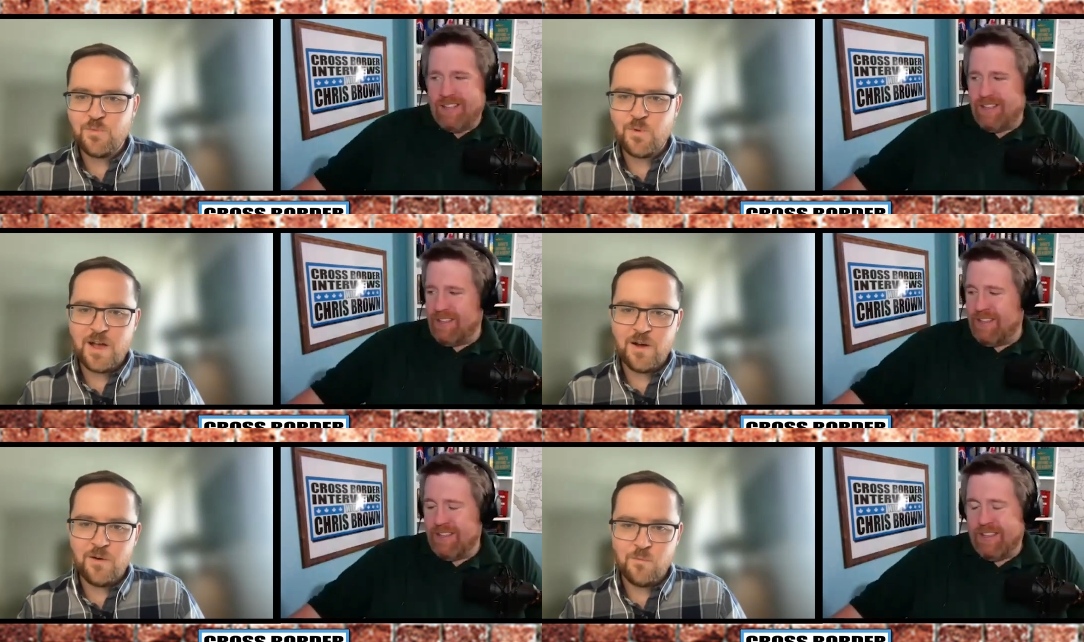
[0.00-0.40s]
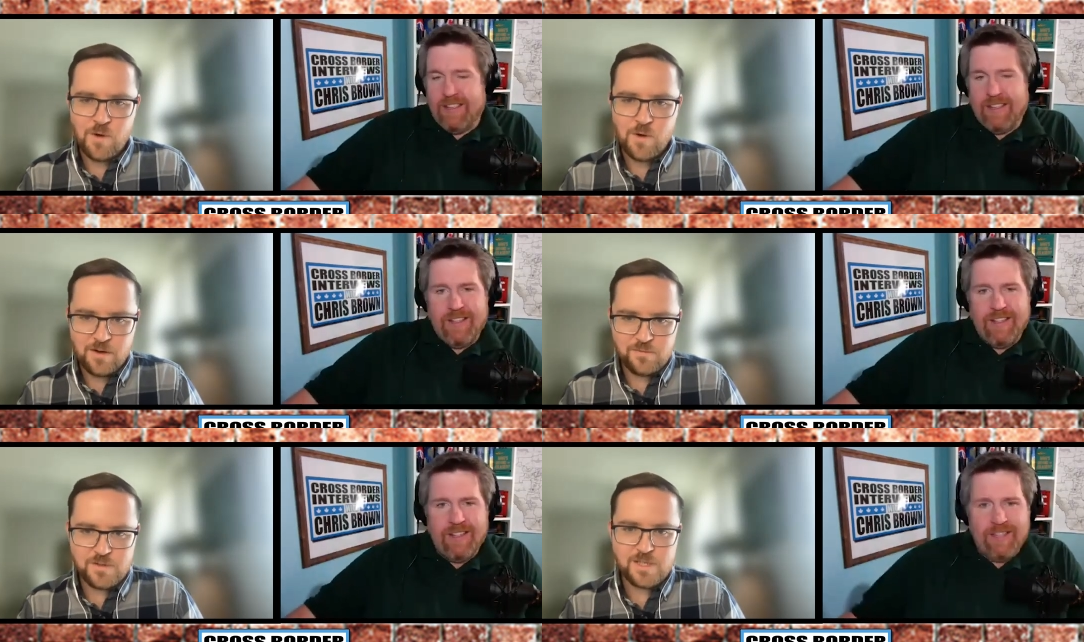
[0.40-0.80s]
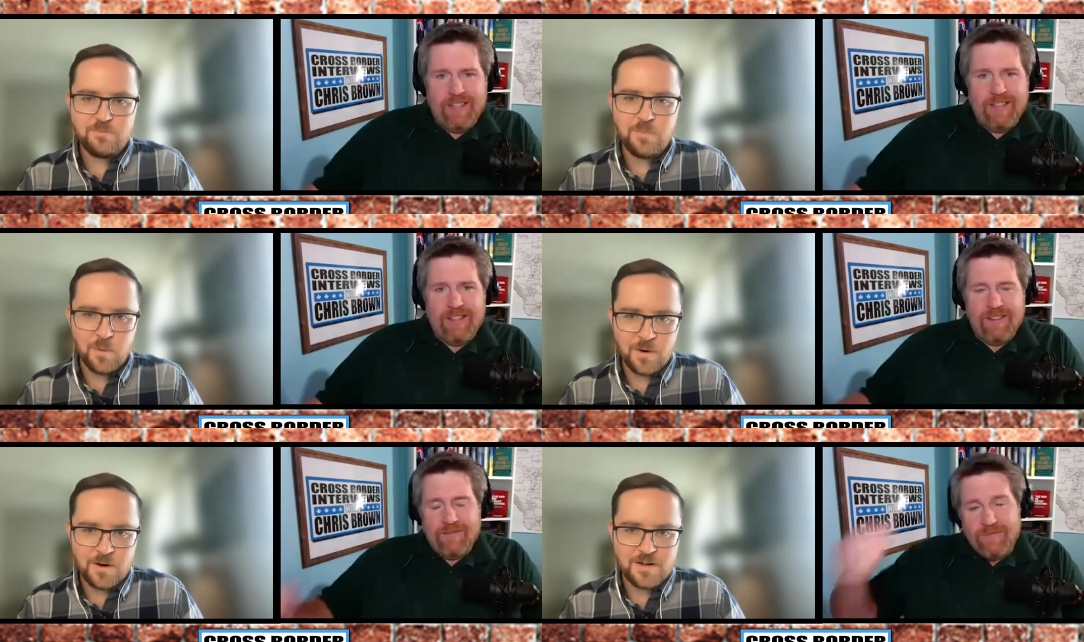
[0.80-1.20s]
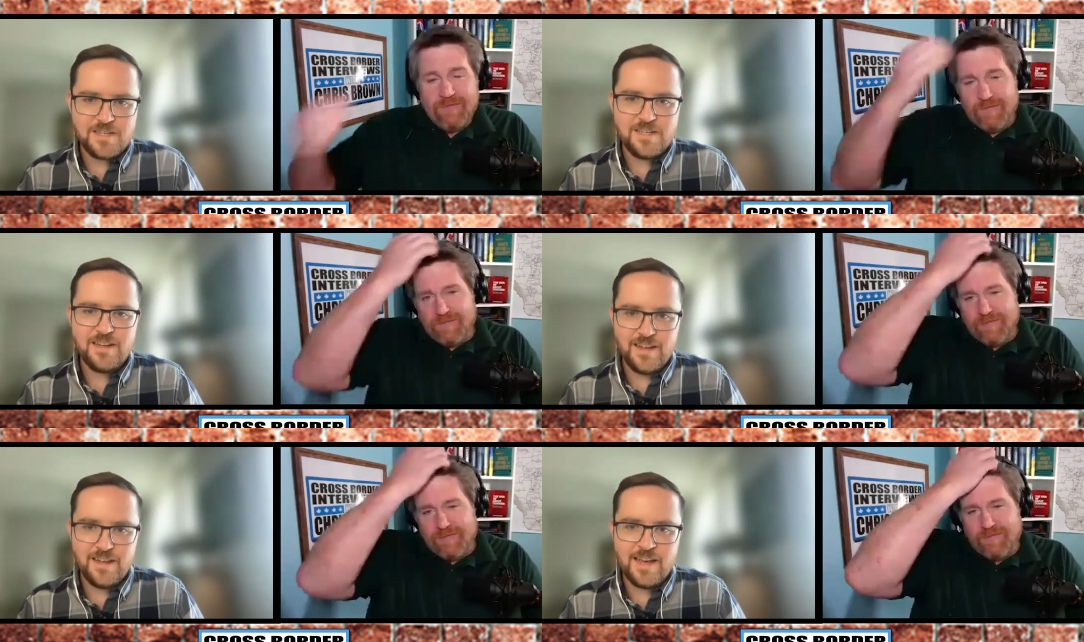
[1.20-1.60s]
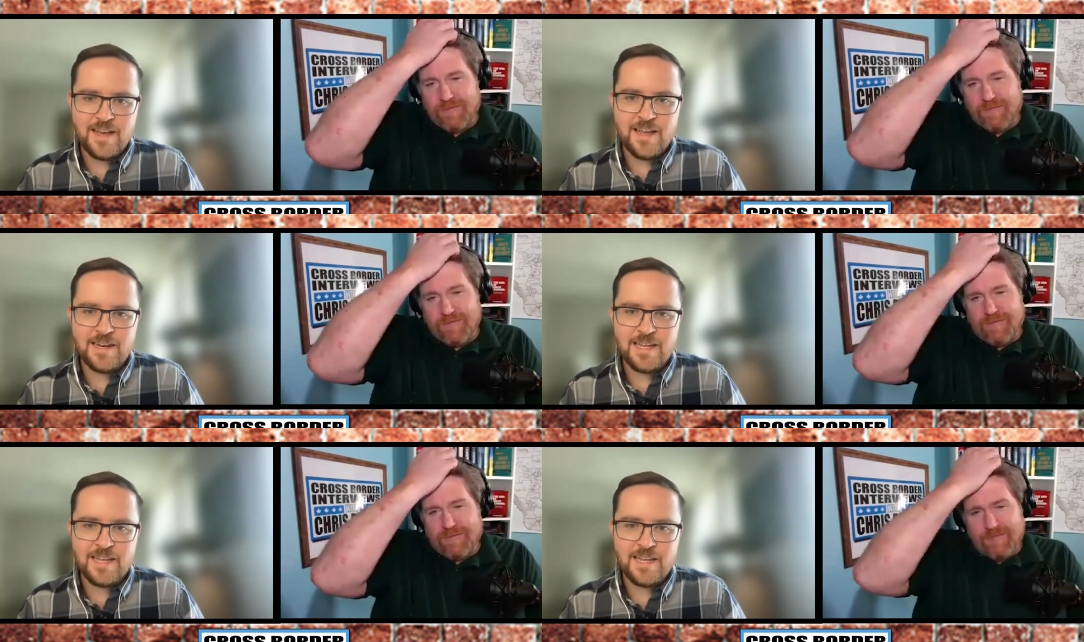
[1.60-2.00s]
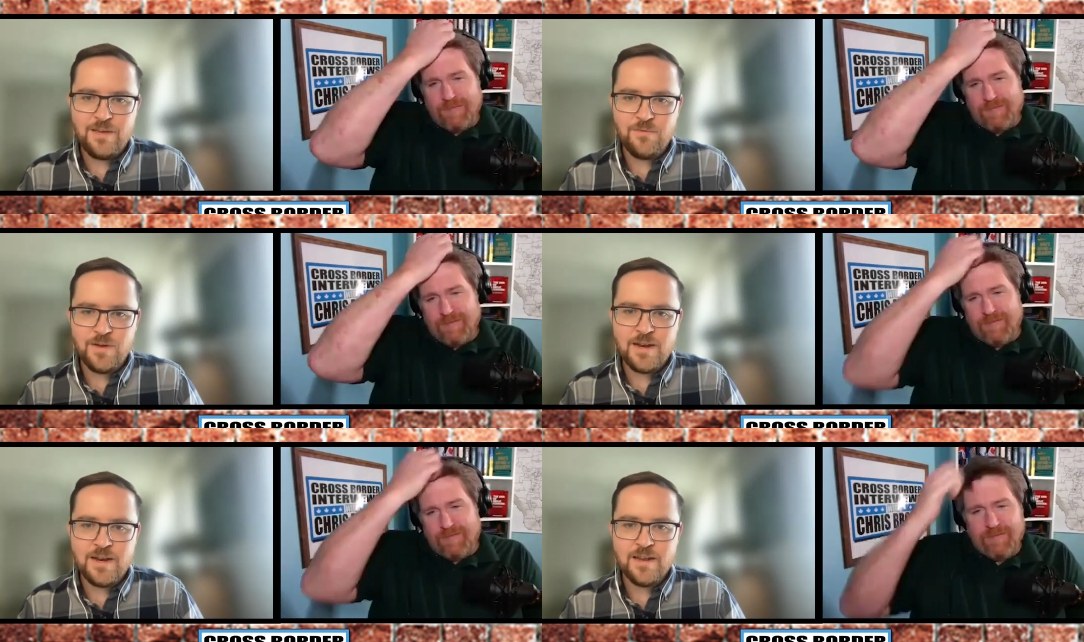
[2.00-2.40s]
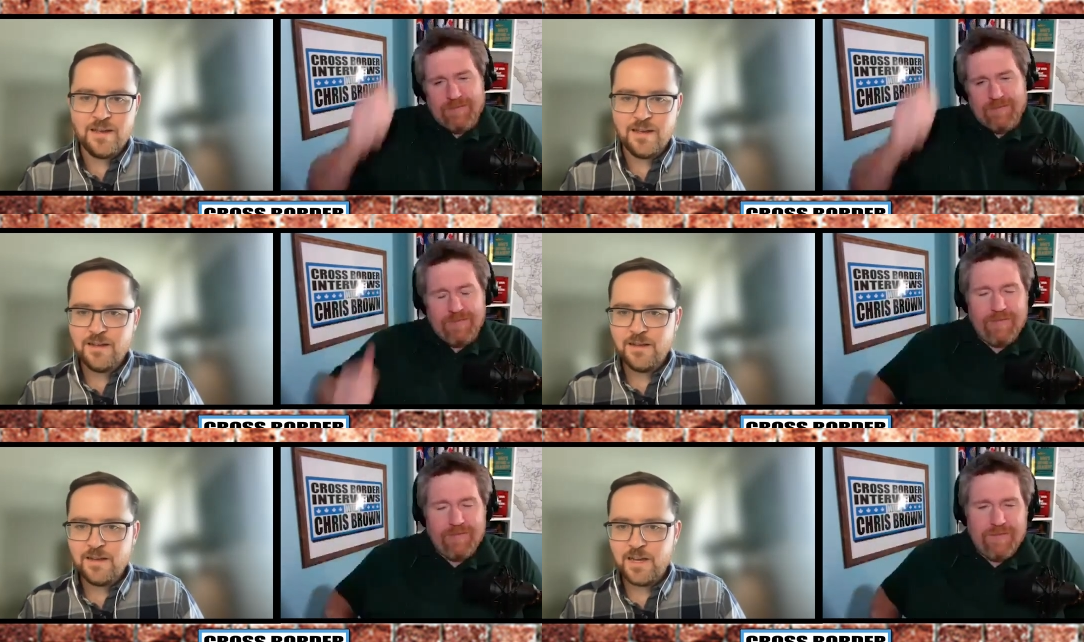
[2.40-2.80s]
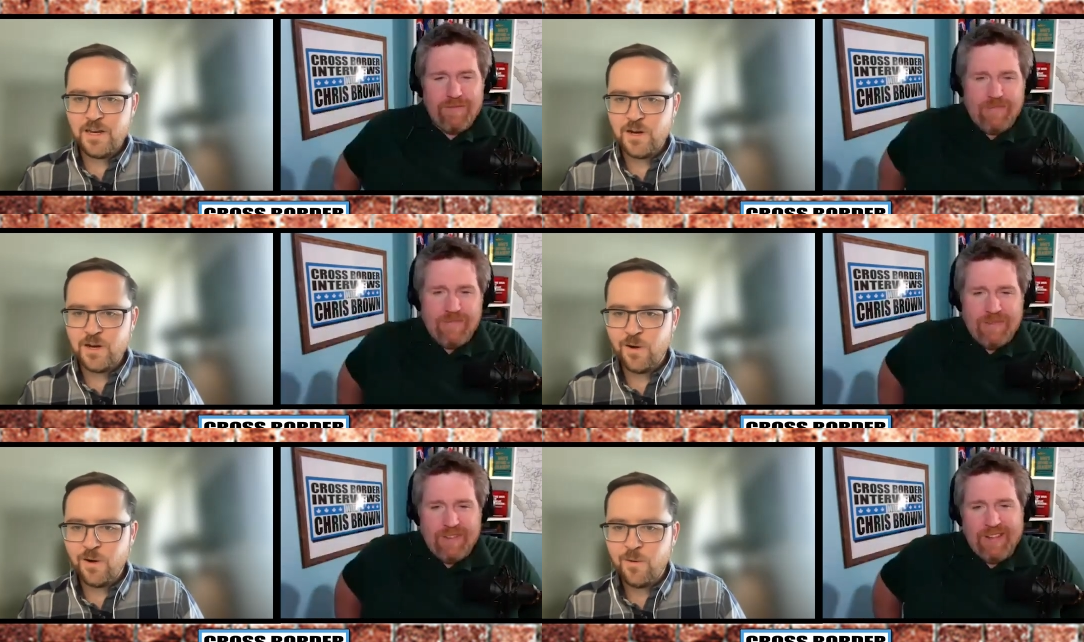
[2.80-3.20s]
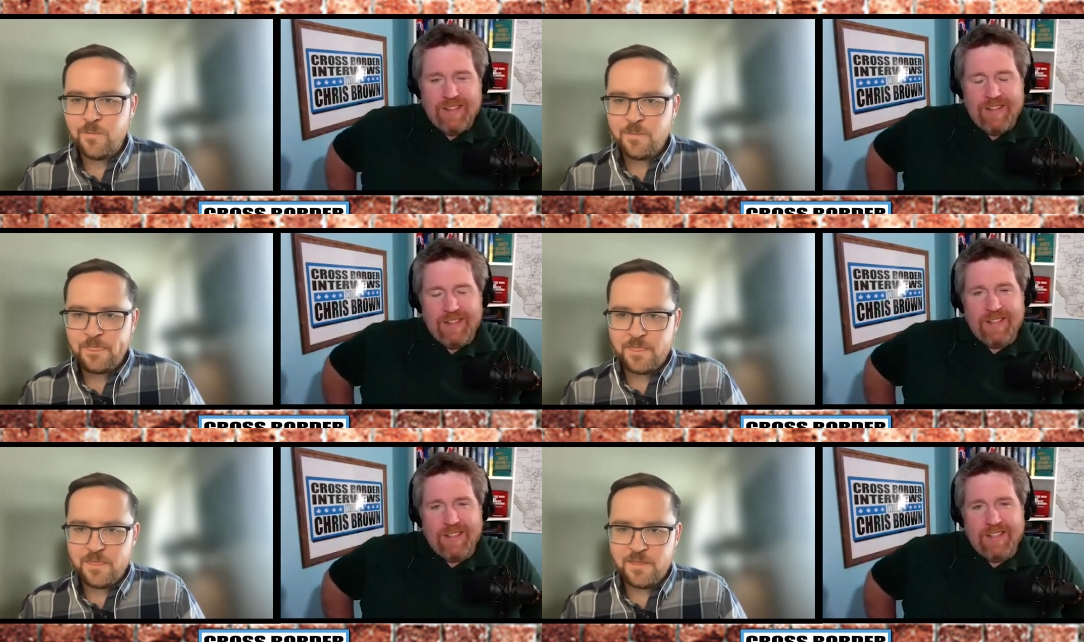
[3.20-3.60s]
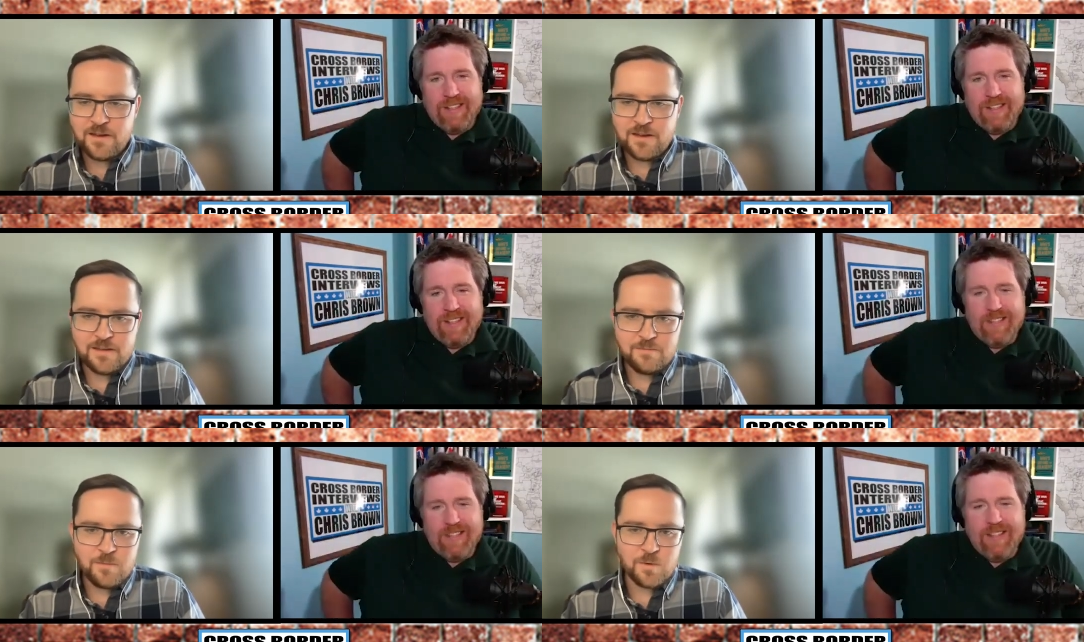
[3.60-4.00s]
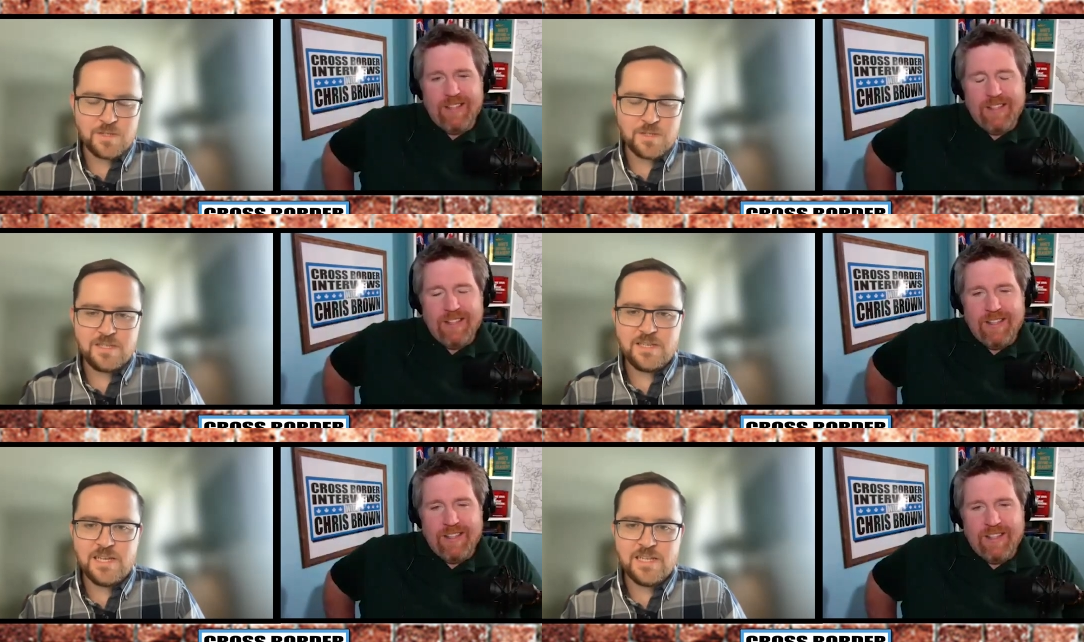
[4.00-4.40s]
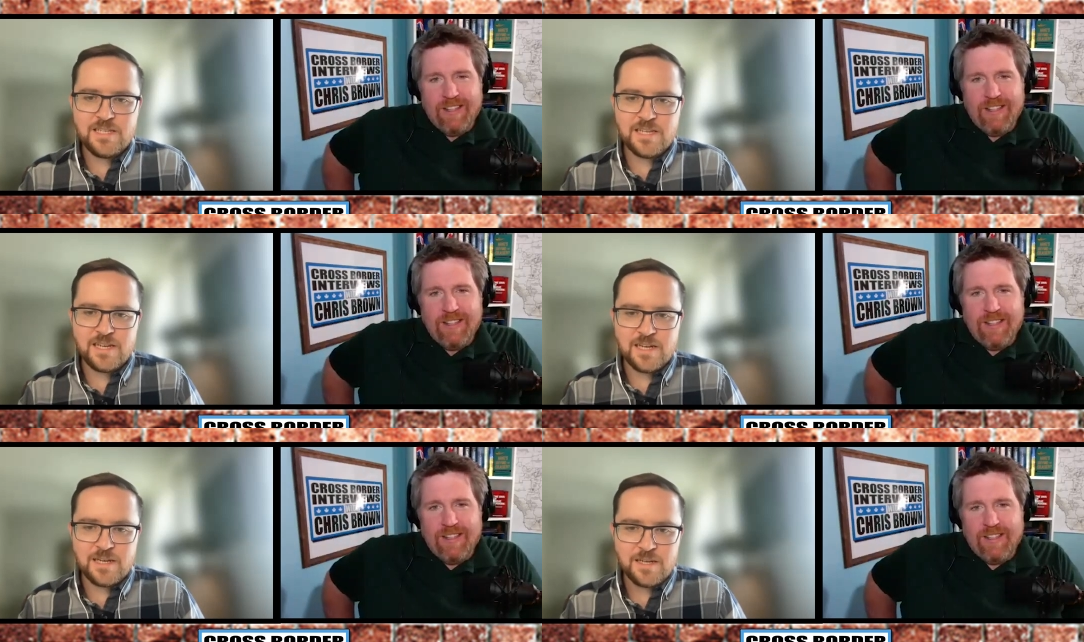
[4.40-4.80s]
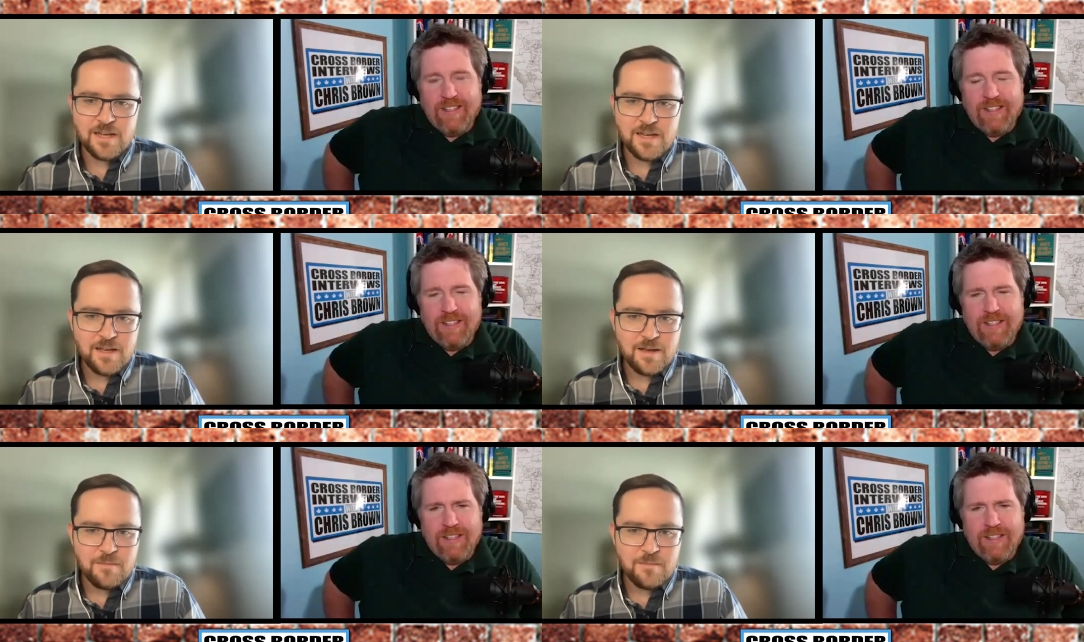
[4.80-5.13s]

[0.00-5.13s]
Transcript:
Speaker 1: r- a rough sport, and even you know the most seasoned,